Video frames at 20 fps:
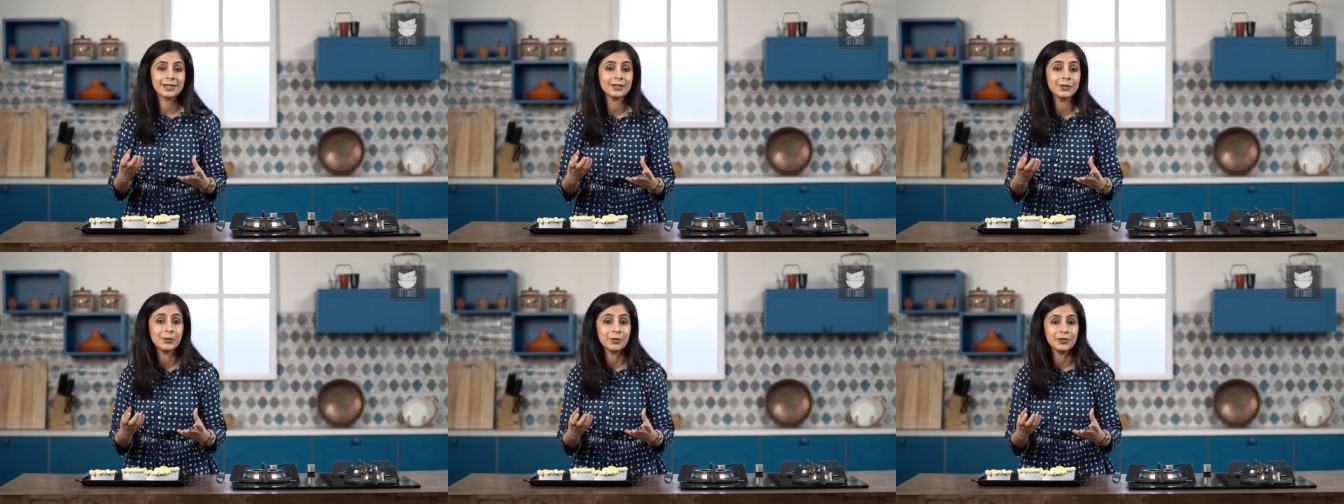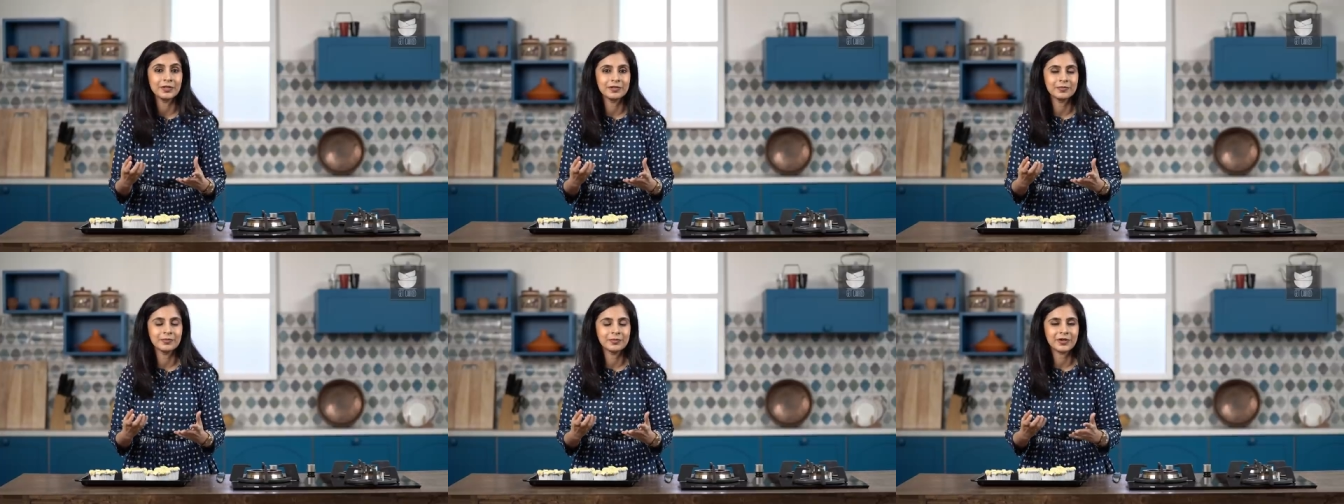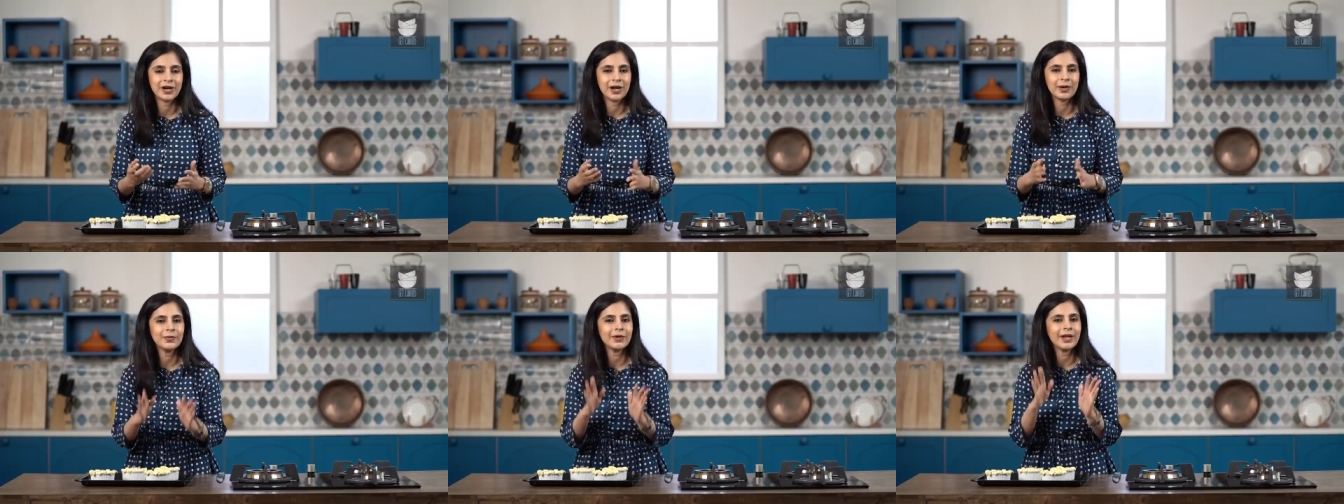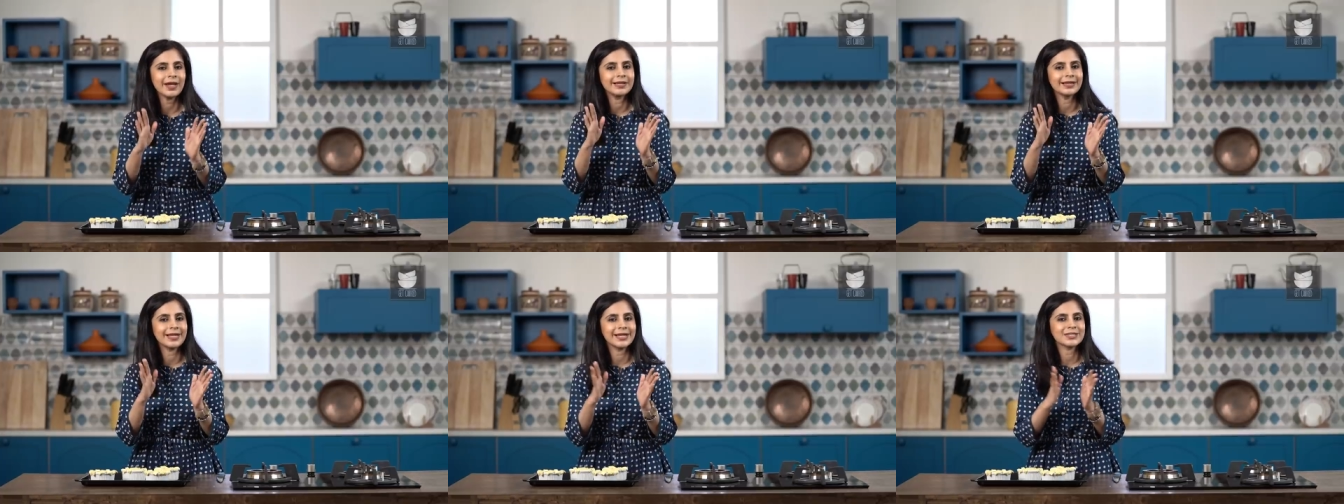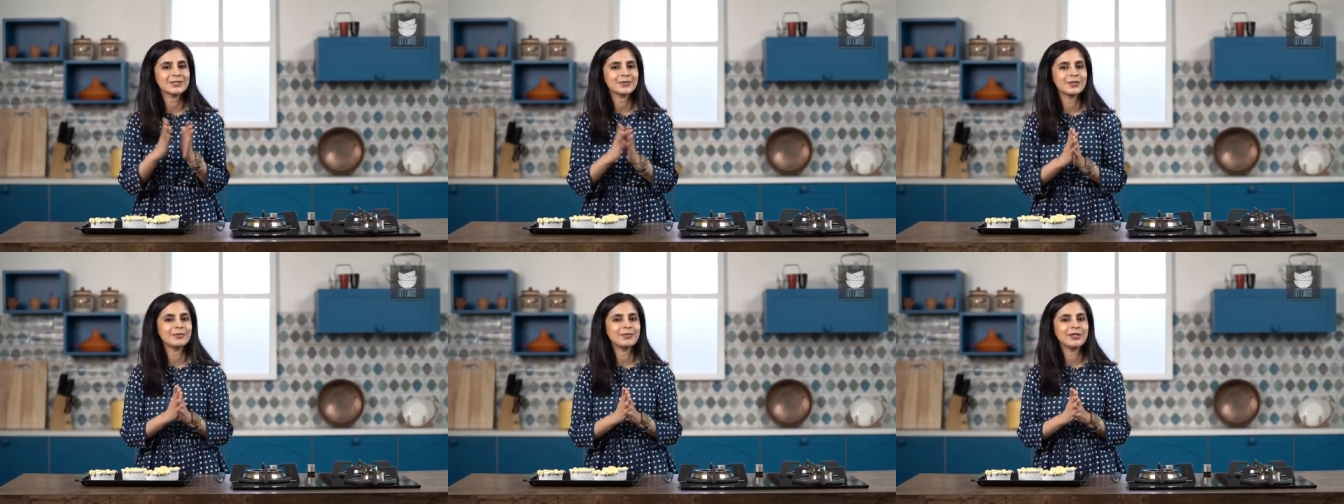and golden brown and
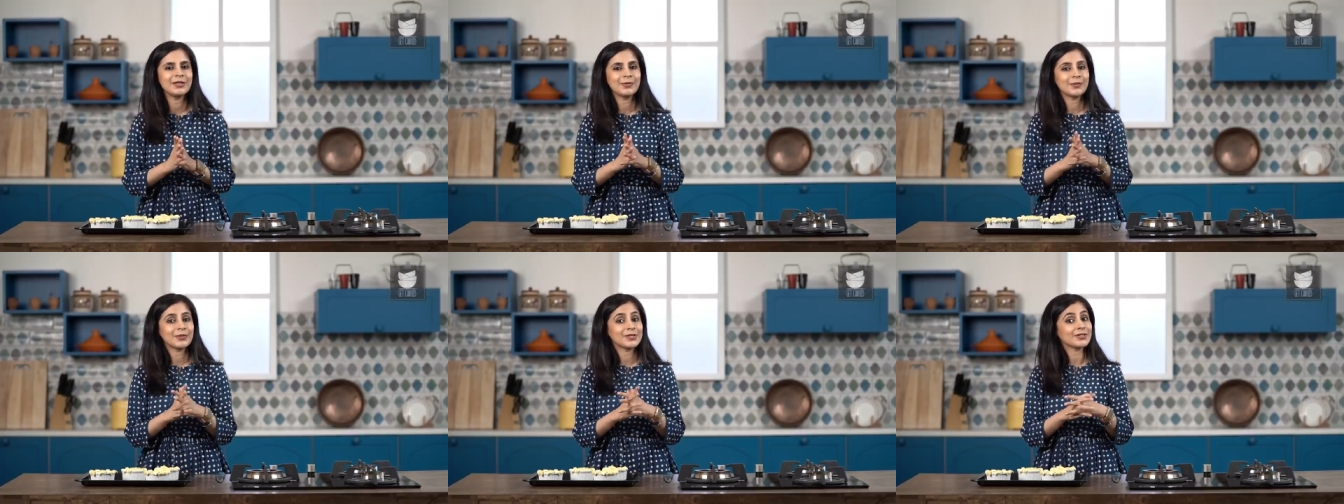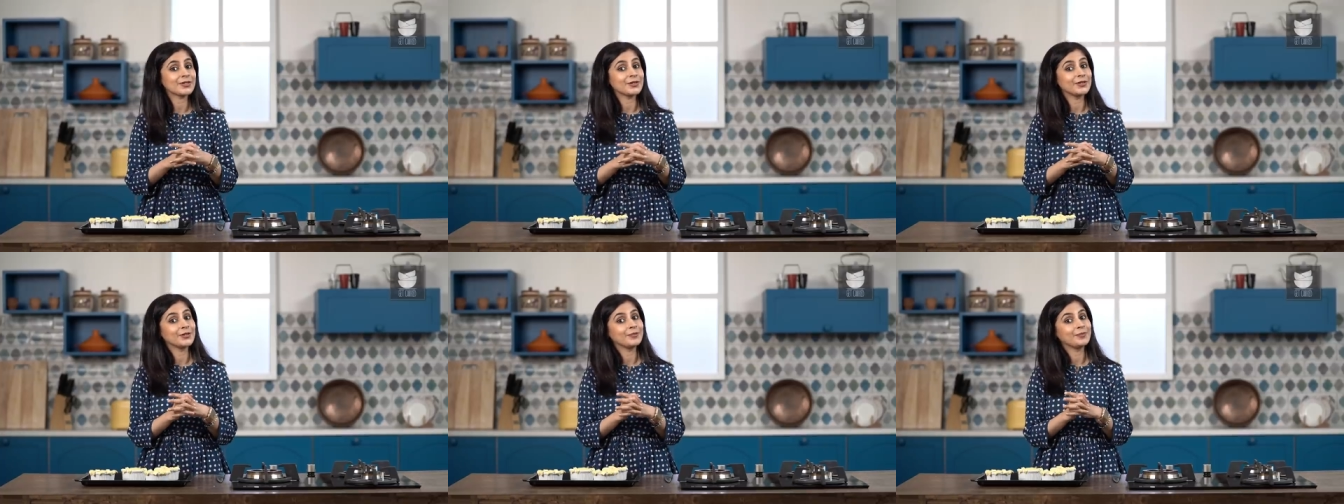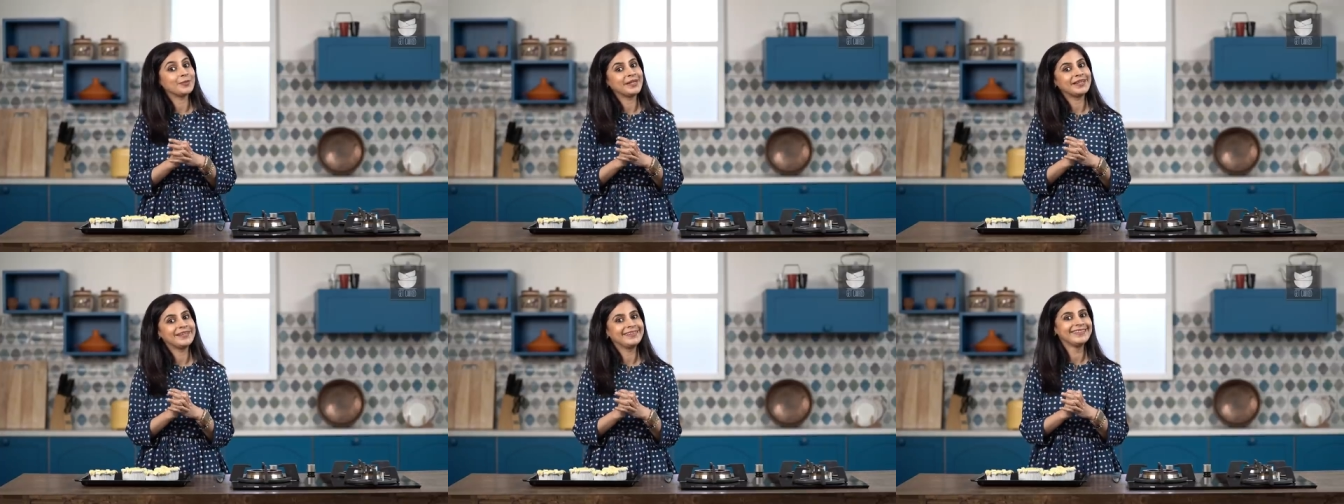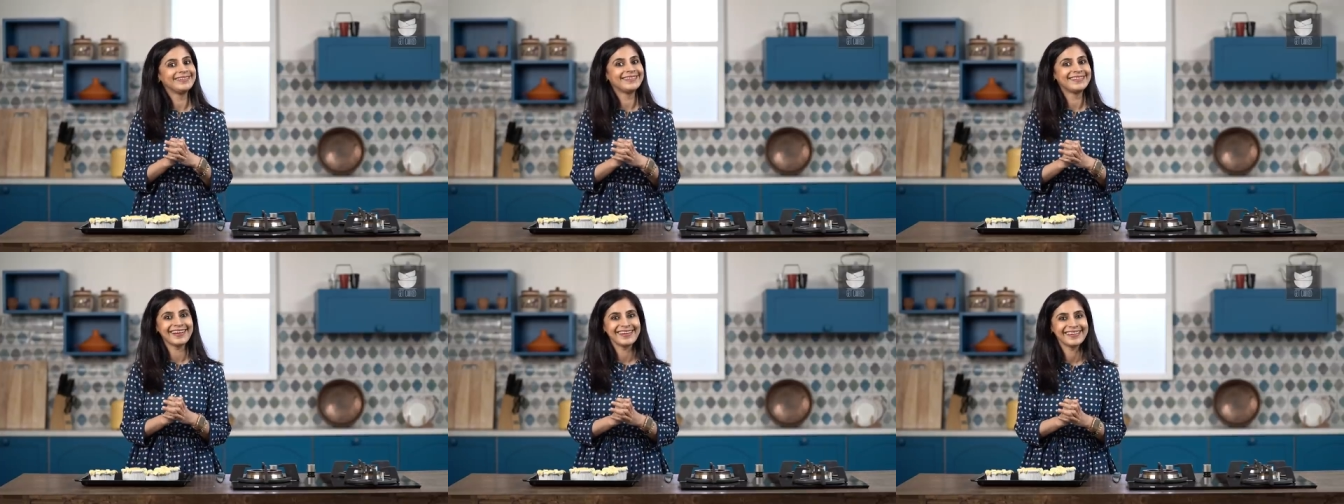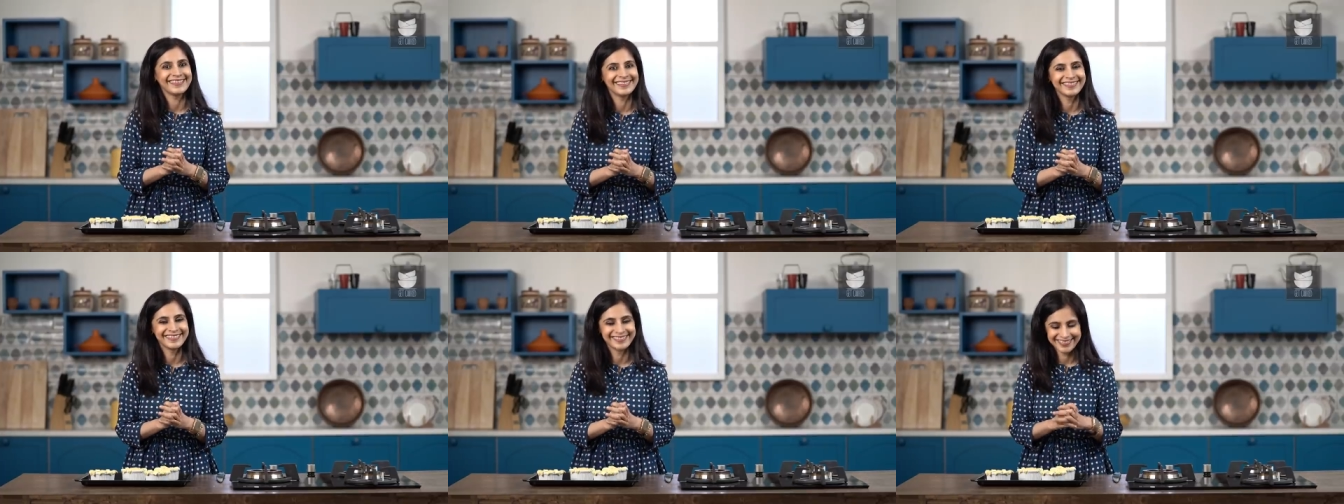that's when we know it's going to be
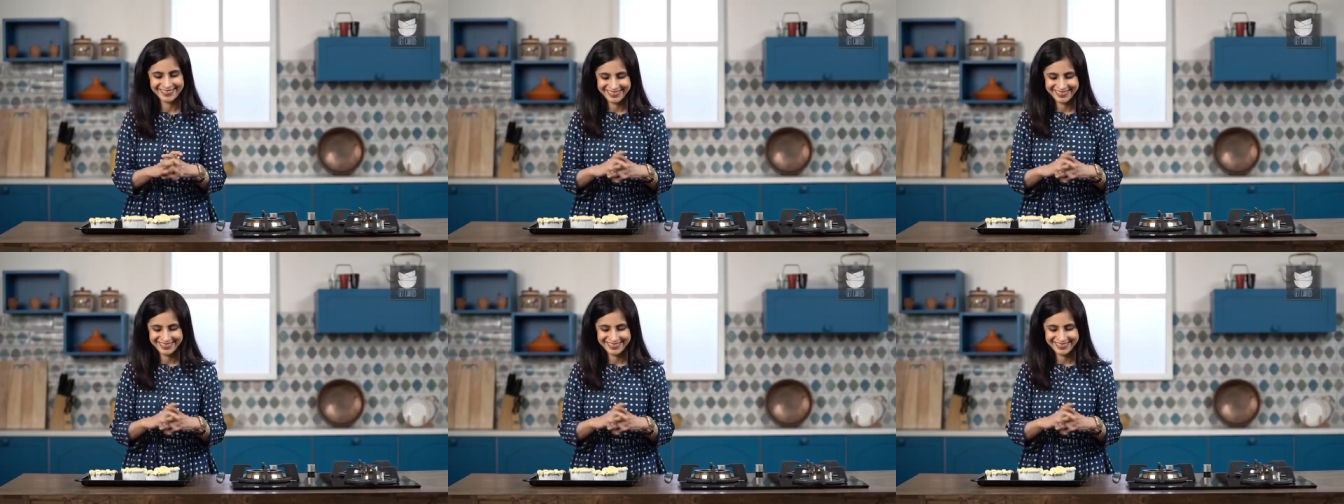done.